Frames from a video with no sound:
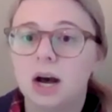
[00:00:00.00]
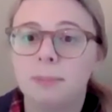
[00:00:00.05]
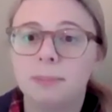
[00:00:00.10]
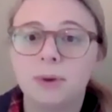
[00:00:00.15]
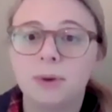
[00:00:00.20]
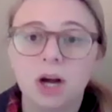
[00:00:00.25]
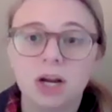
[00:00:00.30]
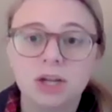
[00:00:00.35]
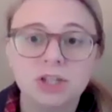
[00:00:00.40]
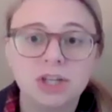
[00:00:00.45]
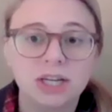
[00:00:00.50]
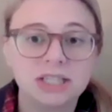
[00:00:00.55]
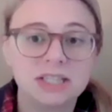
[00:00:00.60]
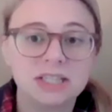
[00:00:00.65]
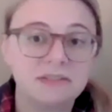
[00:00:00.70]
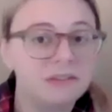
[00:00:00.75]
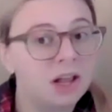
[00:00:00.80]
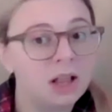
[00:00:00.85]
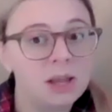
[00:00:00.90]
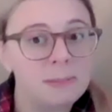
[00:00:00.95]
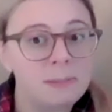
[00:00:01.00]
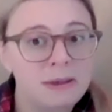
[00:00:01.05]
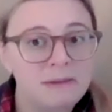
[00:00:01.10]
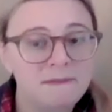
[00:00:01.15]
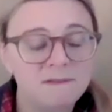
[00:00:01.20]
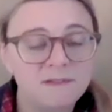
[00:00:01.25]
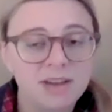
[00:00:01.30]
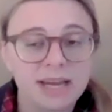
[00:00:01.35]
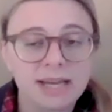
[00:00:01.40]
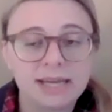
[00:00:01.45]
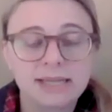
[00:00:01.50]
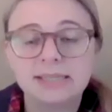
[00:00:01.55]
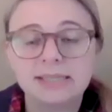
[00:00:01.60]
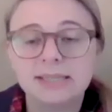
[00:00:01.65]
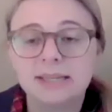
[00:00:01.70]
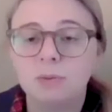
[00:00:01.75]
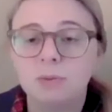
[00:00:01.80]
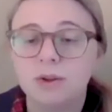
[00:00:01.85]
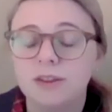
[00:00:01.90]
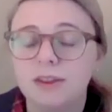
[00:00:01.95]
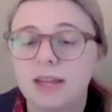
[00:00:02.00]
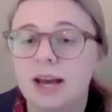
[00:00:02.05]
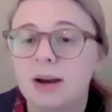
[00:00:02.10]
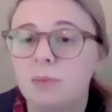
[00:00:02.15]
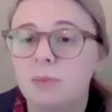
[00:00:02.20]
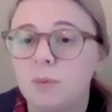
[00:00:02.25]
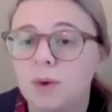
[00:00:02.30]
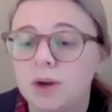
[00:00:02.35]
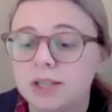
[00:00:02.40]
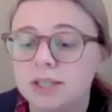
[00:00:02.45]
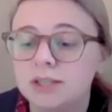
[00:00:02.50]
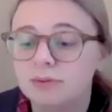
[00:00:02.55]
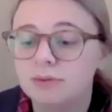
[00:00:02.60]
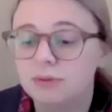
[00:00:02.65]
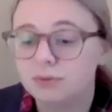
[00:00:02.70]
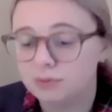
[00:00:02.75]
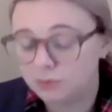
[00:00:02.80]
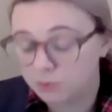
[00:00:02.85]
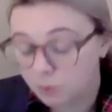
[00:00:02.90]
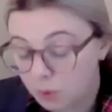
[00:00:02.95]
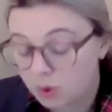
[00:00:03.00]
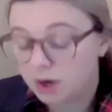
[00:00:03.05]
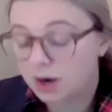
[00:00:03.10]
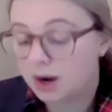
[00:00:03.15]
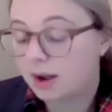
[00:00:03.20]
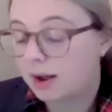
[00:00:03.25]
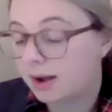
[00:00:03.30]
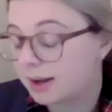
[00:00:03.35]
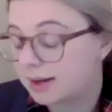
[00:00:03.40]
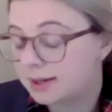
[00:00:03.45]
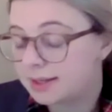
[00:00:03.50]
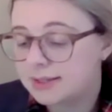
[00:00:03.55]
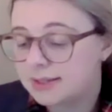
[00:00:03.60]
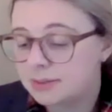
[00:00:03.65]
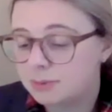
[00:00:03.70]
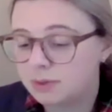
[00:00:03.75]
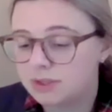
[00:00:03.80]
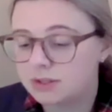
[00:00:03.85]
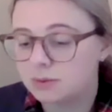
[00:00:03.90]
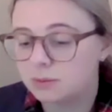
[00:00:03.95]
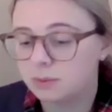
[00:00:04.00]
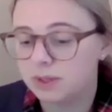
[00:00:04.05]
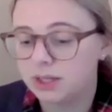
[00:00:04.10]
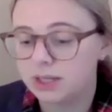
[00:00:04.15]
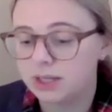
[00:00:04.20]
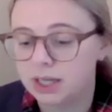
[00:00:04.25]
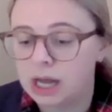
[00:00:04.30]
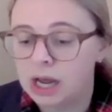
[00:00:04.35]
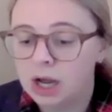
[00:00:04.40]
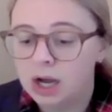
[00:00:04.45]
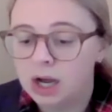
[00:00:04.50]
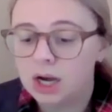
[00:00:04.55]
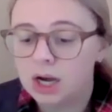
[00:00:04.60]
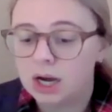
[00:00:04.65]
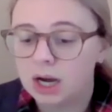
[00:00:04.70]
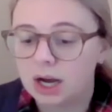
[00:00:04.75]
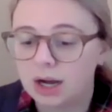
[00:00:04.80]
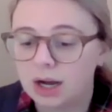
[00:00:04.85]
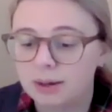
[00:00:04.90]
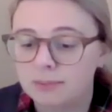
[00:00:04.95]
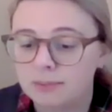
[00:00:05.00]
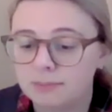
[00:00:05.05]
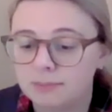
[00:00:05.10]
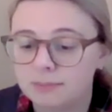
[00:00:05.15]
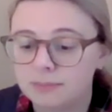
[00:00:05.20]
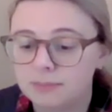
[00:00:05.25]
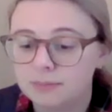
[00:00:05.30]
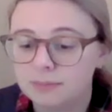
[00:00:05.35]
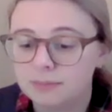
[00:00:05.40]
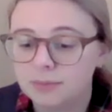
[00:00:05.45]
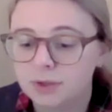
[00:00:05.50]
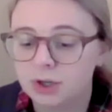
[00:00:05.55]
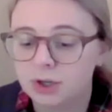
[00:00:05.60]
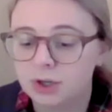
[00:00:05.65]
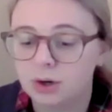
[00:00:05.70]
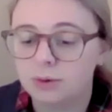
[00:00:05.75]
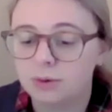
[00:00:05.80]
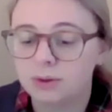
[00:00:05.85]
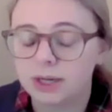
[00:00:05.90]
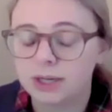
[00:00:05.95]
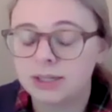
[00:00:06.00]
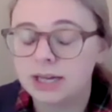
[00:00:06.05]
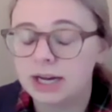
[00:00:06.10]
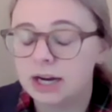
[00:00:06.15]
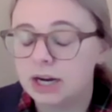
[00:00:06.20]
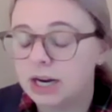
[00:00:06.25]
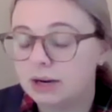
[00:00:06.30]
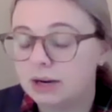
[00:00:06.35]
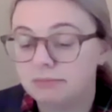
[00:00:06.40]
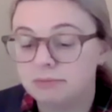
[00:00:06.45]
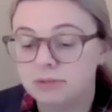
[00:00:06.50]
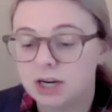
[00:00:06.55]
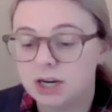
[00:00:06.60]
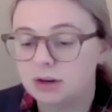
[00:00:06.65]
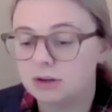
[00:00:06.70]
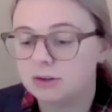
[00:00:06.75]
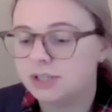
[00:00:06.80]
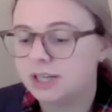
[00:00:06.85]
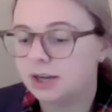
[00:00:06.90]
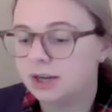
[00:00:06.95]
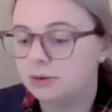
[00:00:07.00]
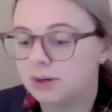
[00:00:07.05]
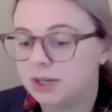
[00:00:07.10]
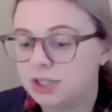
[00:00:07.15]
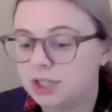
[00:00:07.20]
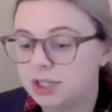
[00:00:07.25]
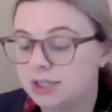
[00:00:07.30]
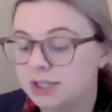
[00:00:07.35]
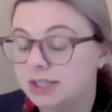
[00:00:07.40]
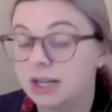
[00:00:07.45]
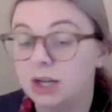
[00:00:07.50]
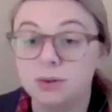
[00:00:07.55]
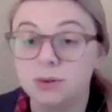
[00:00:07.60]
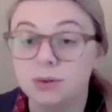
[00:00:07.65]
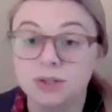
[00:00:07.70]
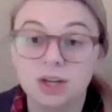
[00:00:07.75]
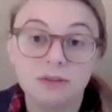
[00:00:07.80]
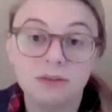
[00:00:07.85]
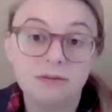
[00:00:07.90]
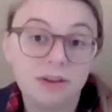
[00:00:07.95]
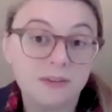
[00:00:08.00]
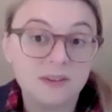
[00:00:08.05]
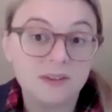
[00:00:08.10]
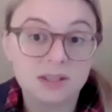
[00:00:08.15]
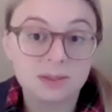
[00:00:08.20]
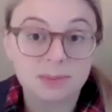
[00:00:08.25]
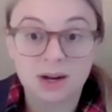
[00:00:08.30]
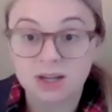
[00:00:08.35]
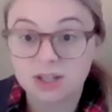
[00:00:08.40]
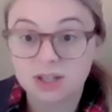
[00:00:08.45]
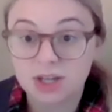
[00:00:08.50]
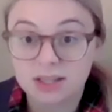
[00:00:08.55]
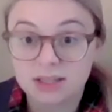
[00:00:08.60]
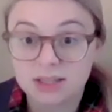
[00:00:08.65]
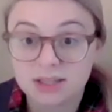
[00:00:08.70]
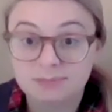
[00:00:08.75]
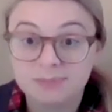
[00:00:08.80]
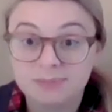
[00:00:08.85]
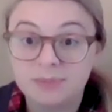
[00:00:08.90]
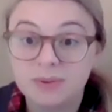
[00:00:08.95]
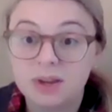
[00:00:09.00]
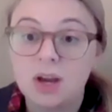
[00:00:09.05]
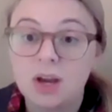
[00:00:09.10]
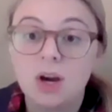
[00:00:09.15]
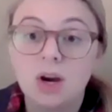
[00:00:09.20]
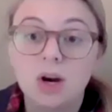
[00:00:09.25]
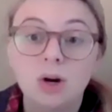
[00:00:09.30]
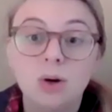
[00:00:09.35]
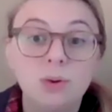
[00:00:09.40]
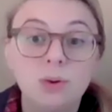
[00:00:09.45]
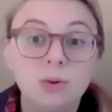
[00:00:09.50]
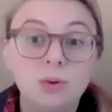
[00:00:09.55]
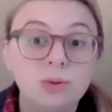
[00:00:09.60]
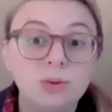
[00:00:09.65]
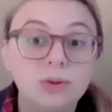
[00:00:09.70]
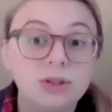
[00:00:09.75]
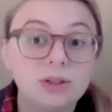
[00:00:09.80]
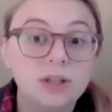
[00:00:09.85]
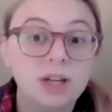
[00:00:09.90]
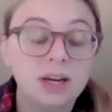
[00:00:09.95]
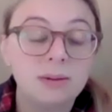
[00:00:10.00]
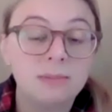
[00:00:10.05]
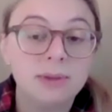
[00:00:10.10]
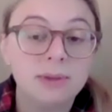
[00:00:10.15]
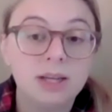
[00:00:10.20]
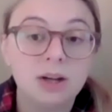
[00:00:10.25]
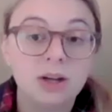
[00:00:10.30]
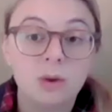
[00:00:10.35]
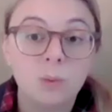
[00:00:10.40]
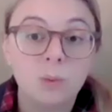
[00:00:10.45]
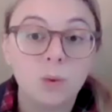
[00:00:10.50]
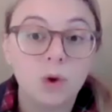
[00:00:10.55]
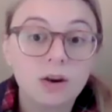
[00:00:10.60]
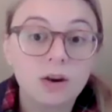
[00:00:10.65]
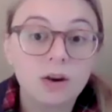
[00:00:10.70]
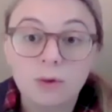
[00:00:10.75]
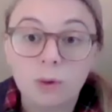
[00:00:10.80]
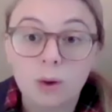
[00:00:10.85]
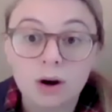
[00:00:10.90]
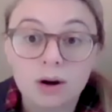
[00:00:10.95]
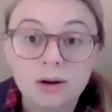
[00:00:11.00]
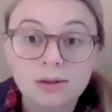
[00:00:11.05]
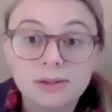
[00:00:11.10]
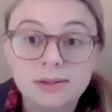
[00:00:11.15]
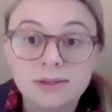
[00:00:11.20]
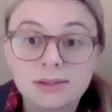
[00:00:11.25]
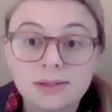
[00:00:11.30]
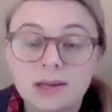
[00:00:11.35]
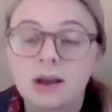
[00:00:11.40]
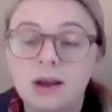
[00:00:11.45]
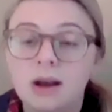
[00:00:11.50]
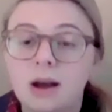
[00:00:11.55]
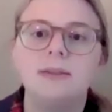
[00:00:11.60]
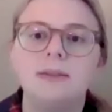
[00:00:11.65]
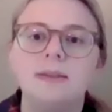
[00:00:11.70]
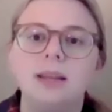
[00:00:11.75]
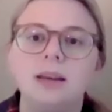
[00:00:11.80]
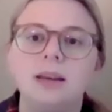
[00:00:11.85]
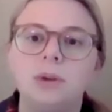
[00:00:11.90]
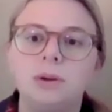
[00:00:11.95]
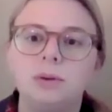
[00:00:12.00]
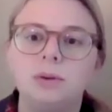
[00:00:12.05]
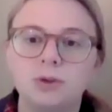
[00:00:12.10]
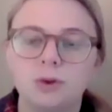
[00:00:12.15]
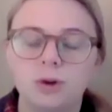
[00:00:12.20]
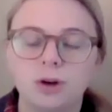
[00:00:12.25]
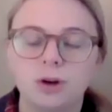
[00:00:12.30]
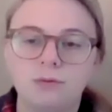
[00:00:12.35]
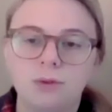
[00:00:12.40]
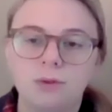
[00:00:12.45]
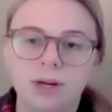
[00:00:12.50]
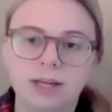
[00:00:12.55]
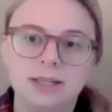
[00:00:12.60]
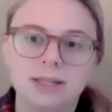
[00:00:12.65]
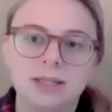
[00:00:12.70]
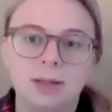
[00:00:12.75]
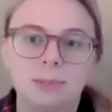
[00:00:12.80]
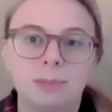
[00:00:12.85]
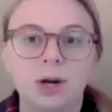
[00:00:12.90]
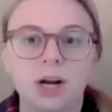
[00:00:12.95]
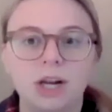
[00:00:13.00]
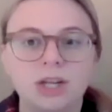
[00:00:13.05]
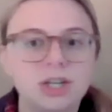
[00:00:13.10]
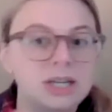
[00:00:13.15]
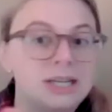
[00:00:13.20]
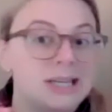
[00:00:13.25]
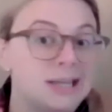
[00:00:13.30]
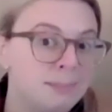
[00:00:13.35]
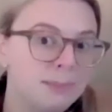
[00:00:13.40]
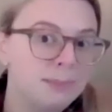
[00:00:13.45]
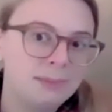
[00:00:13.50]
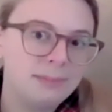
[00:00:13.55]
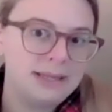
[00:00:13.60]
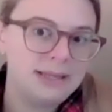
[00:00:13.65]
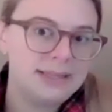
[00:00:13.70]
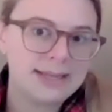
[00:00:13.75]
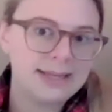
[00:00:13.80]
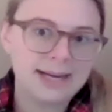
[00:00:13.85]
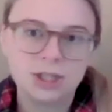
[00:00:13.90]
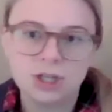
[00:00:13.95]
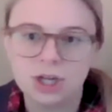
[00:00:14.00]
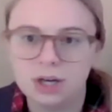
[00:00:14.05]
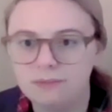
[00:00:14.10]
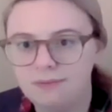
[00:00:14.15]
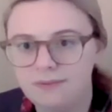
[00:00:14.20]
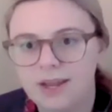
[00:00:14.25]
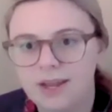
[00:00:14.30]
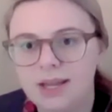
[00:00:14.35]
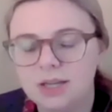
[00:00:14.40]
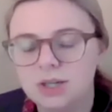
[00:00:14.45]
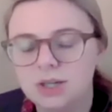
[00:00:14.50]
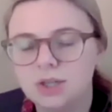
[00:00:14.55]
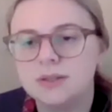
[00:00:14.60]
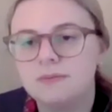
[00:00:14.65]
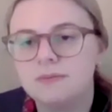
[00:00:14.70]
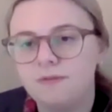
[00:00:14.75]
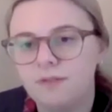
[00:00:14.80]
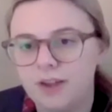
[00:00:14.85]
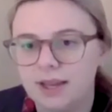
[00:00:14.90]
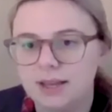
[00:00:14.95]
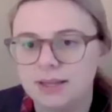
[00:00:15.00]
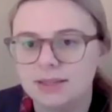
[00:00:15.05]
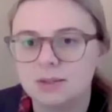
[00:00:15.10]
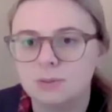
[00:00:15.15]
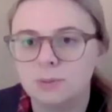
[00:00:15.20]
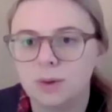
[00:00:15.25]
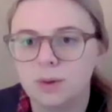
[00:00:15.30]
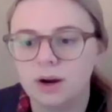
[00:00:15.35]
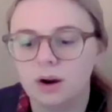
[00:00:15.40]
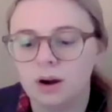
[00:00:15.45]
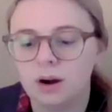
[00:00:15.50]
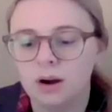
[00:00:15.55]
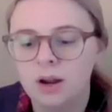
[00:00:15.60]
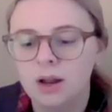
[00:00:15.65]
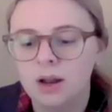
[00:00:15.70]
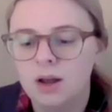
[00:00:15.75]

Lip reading: project development phase. And what that was for us was we narrowed down questions like who's going to fund this project, who's going to be our workforce. And then we sort of went into the project implementation phase where